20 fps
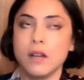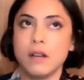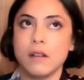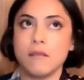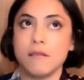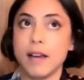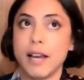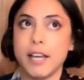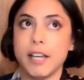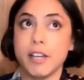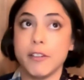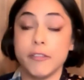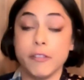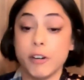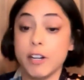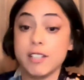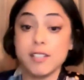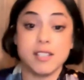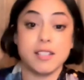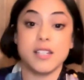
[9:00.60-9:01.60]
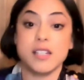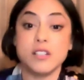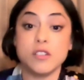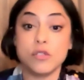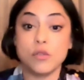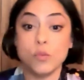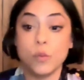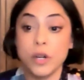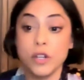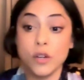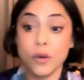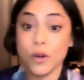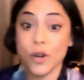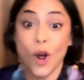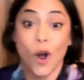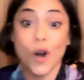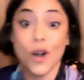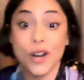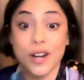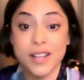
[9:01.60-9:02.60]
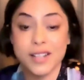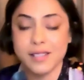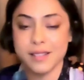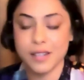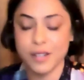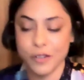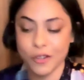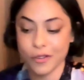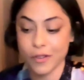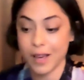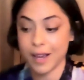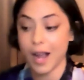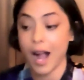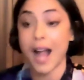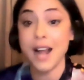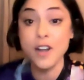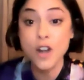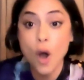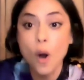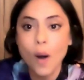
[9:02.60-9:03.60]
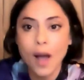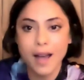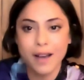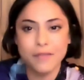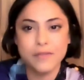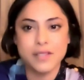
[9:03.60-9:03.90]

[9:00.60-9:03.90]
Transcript: like, for instance, when you're an artist and you're like, I know I have